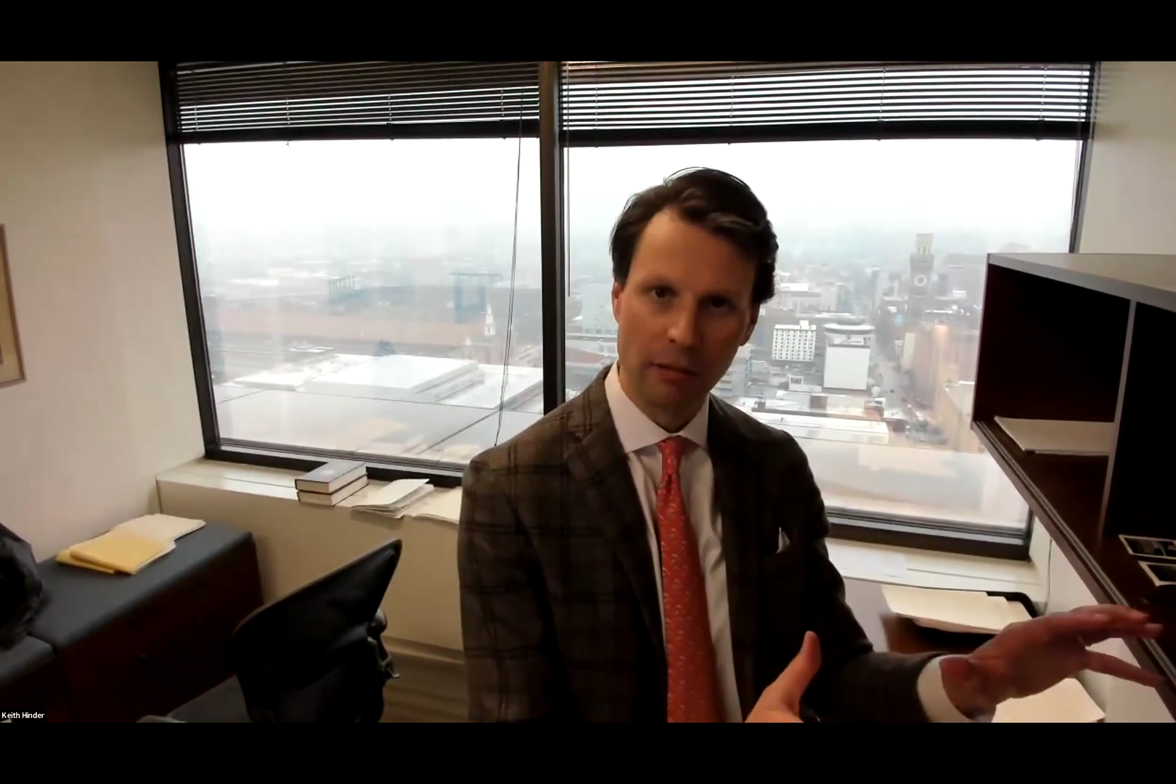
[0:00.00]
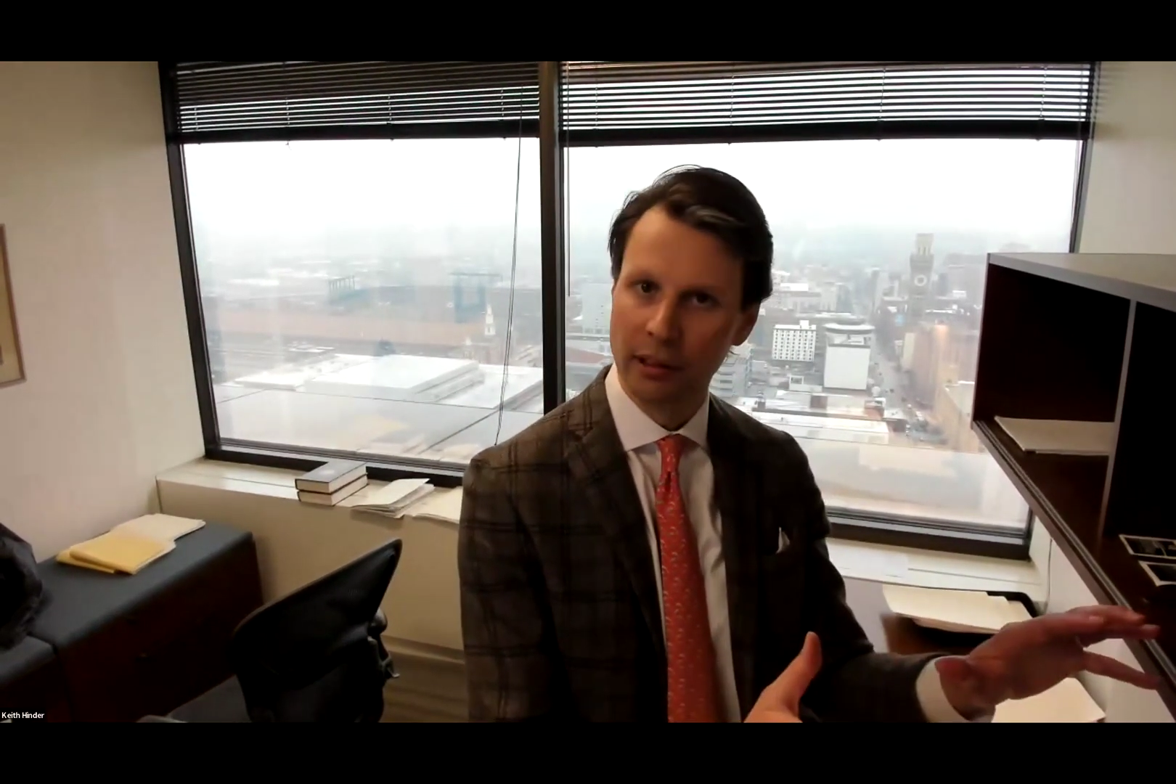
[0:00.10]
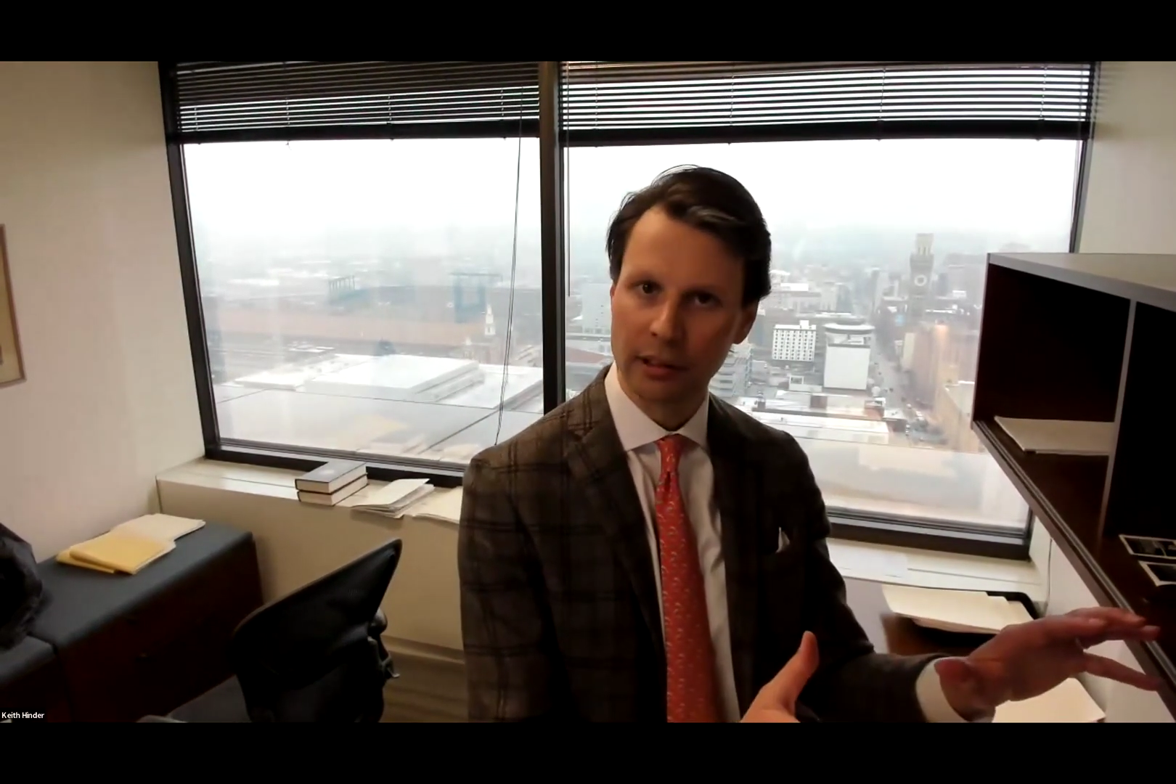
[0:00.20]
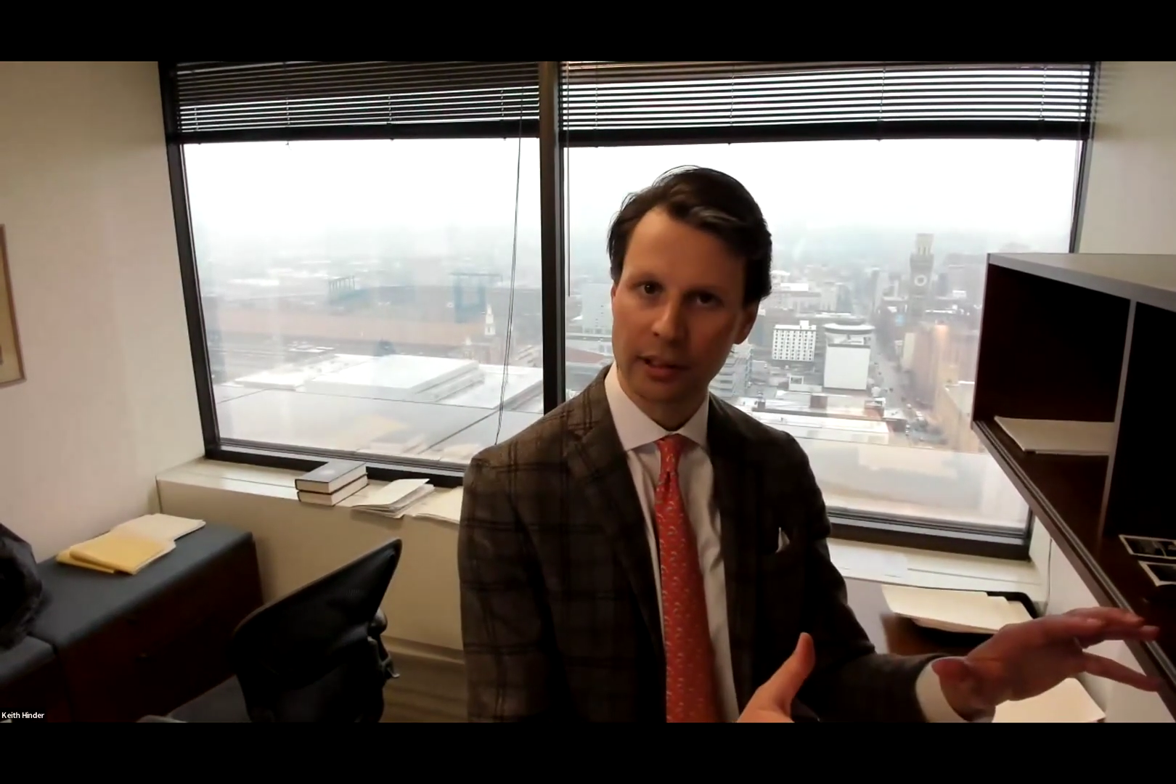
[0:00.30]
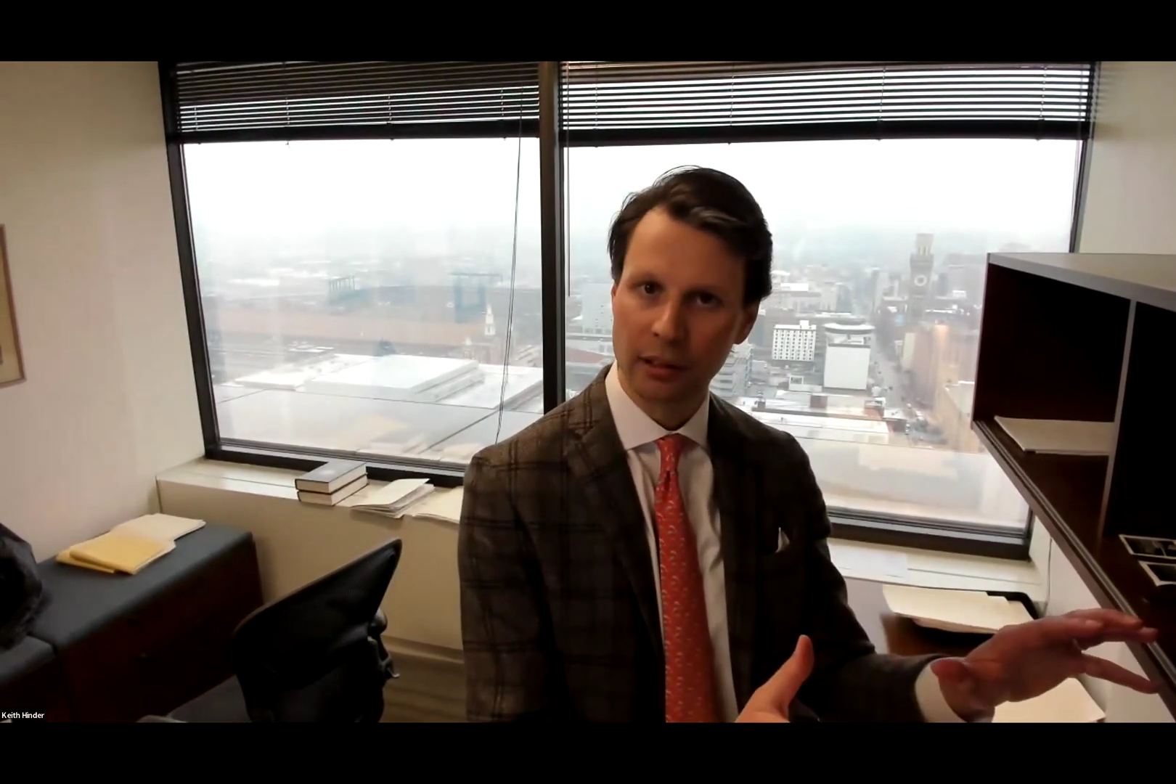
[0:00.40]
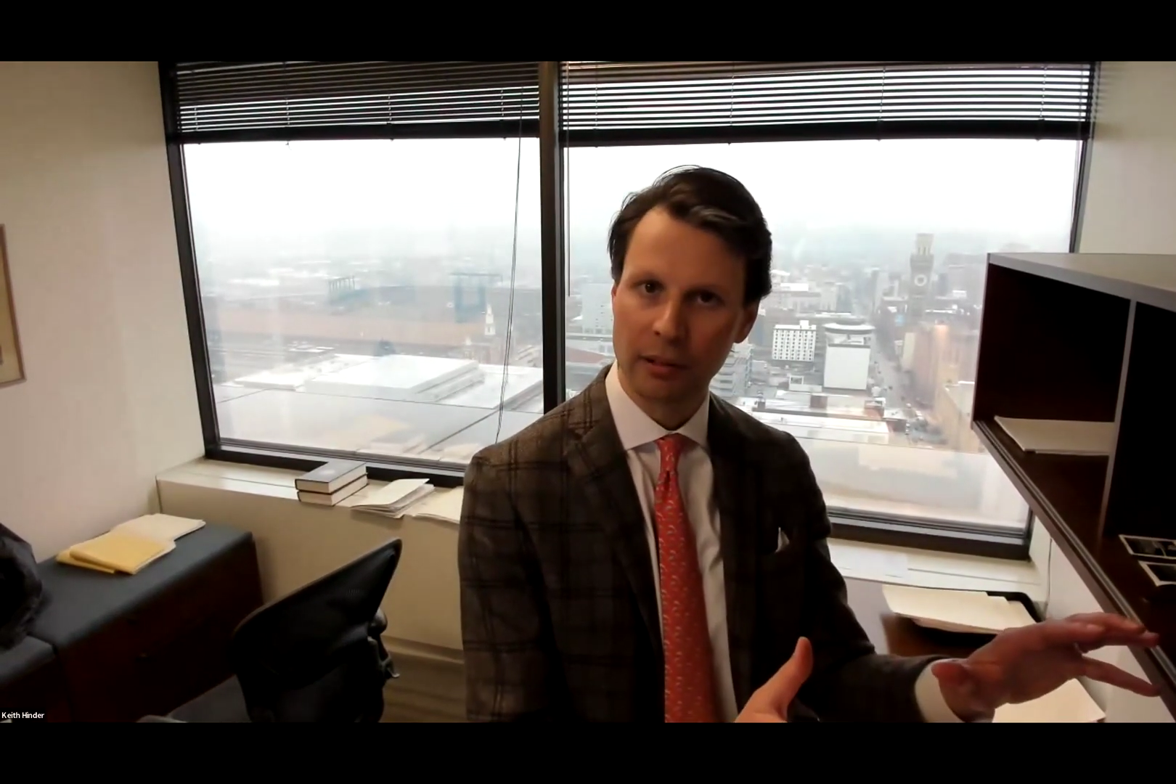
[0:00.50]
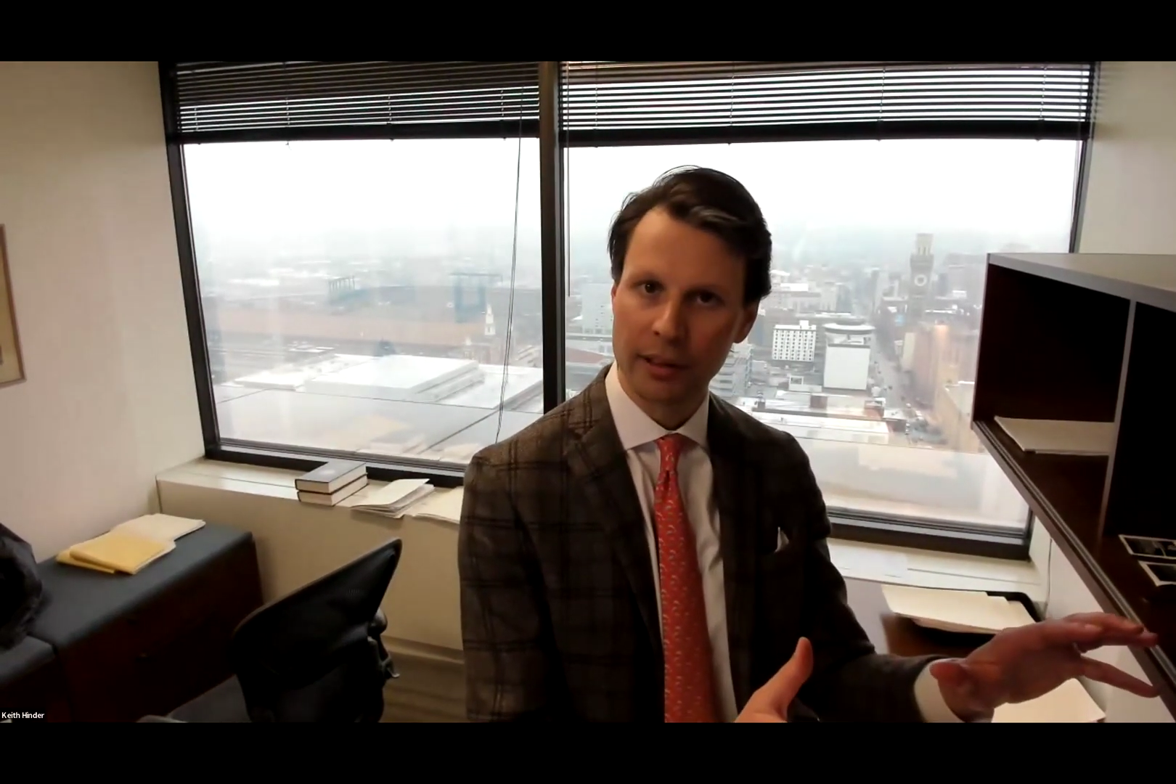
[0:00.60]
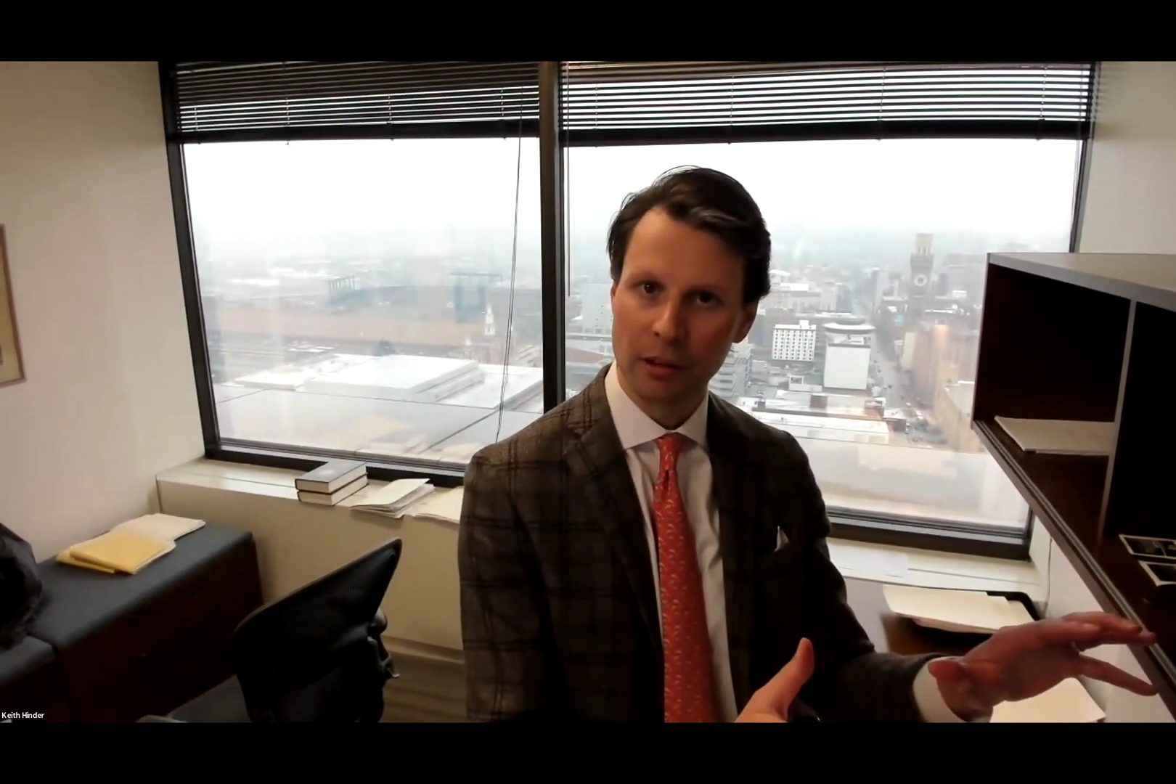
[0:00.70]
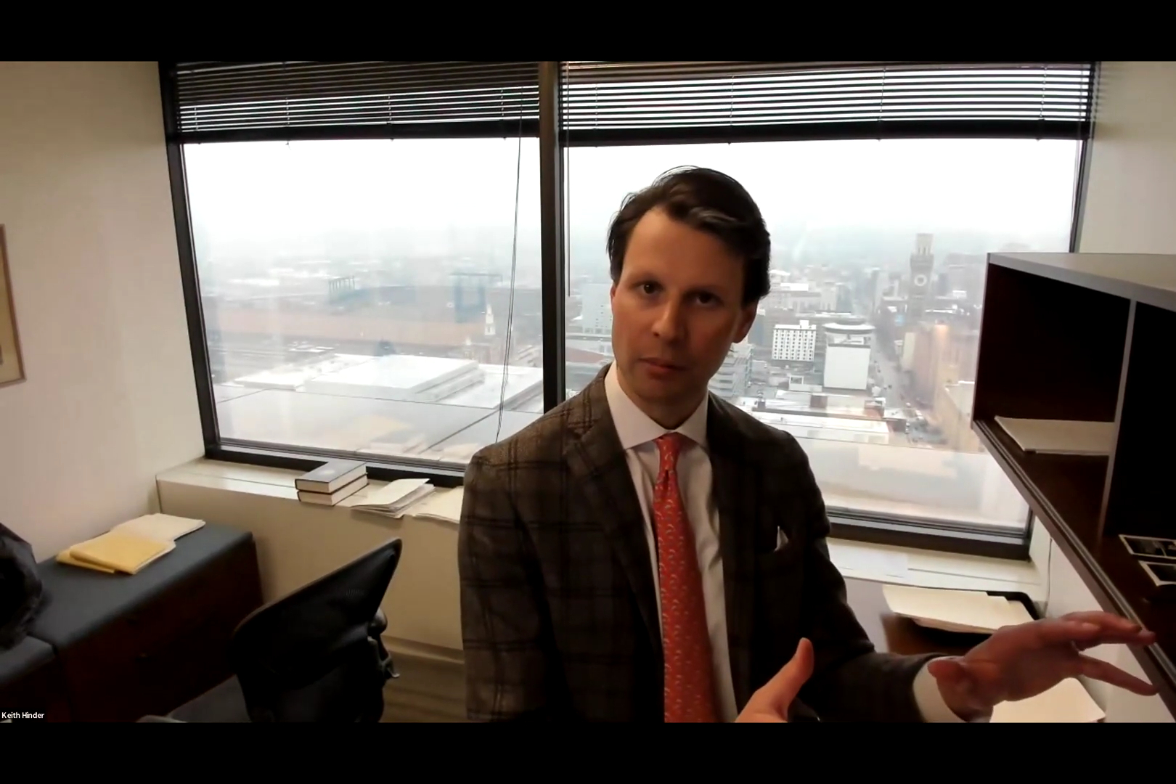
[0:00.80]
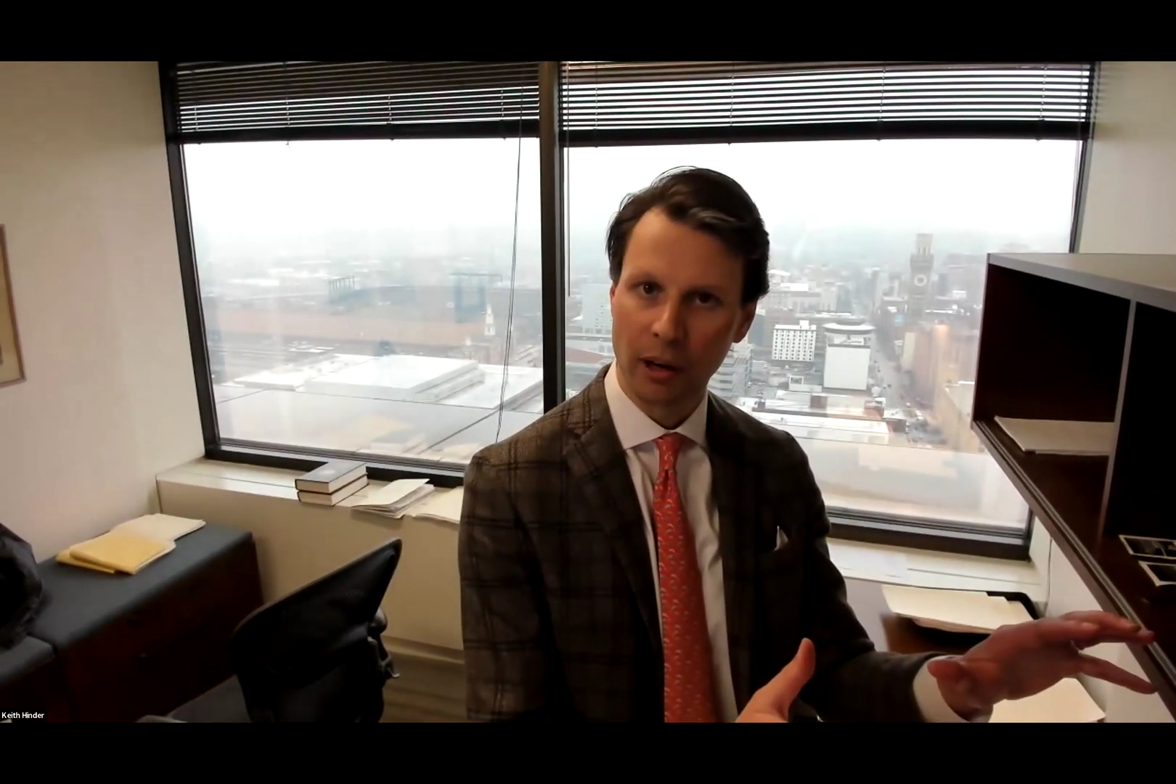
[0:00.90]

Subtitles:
realtor, with your